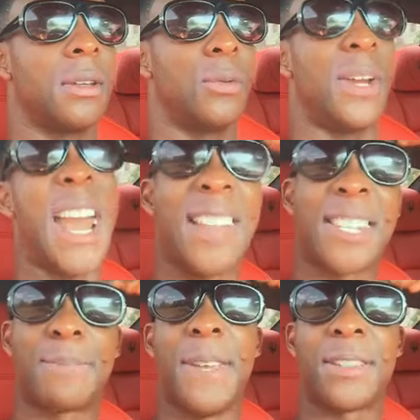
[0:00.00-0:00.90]
when I had
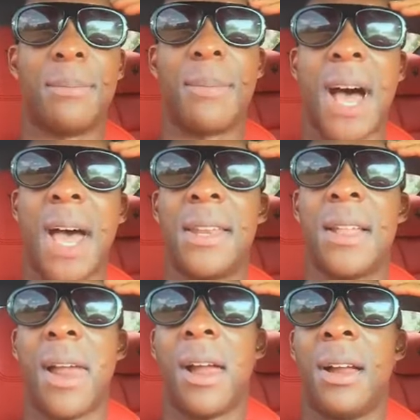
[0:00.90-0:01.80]
this peace of mind,
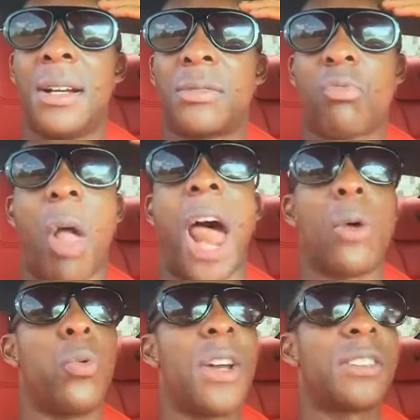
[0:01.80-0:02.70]
I
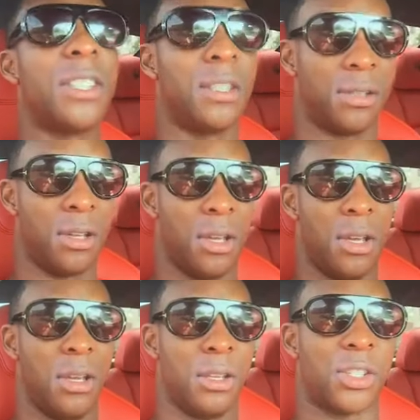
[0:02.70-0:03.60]
wasn't
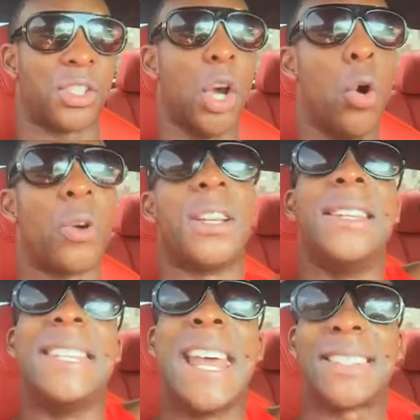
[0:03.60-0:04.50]
so
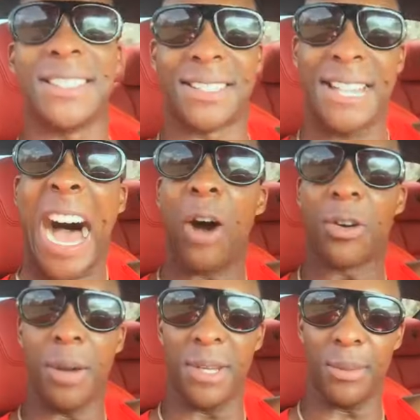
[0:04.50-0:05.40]
connected to the
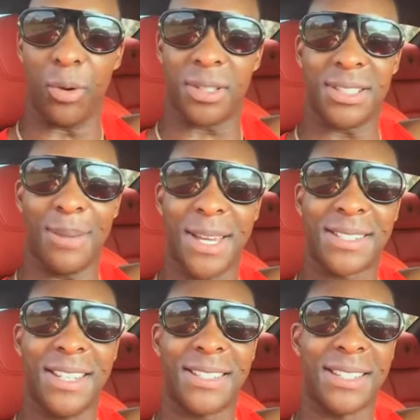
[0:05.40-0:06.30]
outcome anymore. Does that make
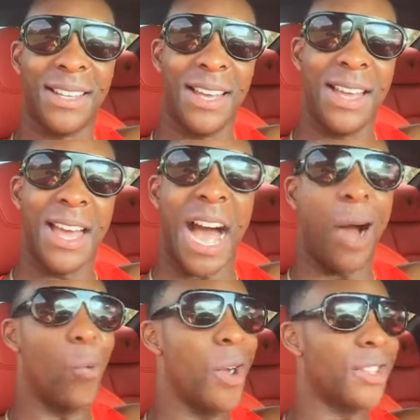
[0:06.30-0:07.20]
sense? I
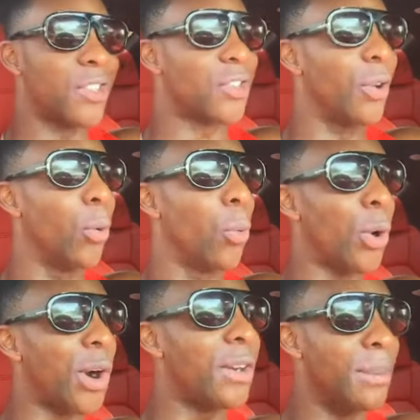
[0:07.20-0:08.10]
wasn't so
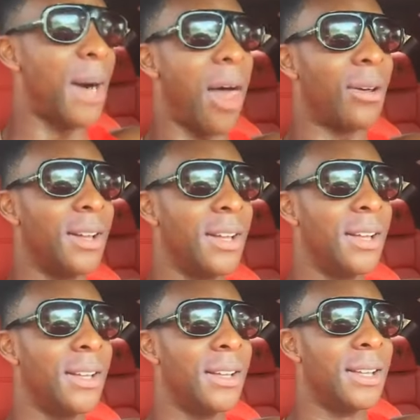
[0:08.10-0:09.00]
worried about,
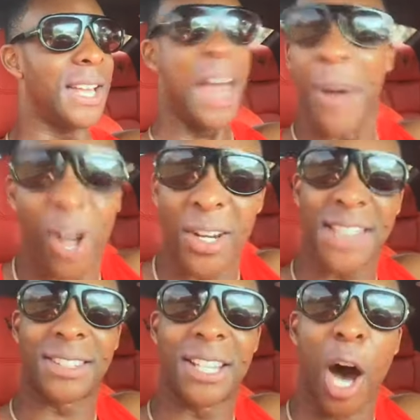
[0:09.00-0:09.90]
am I going to
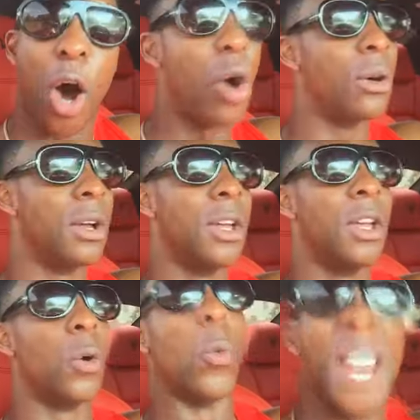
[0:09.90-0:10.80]
get the goal?
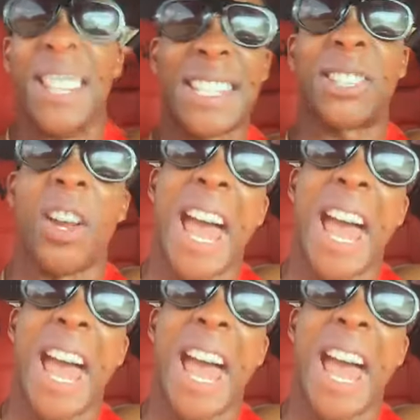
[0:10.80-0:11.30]
When is this going to